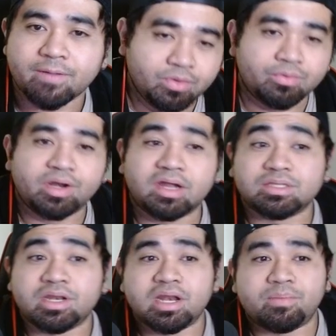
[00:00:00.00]
With regards
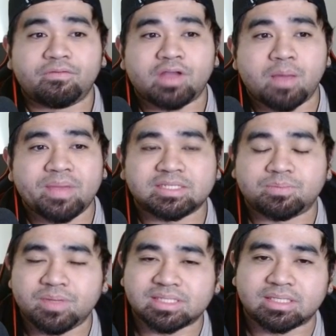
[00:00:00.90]
to the number of copies,
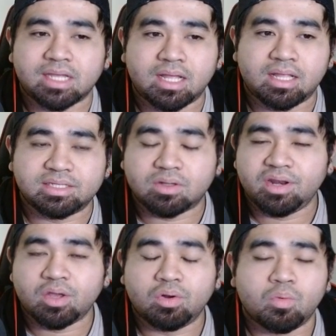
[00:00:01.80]
Bisque Doll is
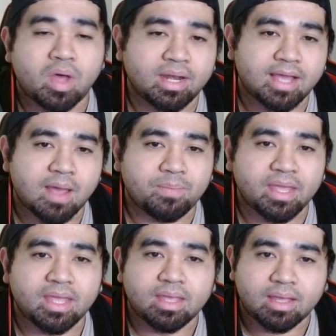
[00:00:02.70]
only on 1
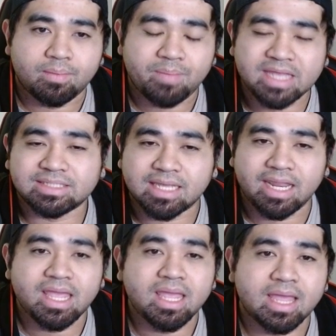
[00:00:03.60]
copy, basically.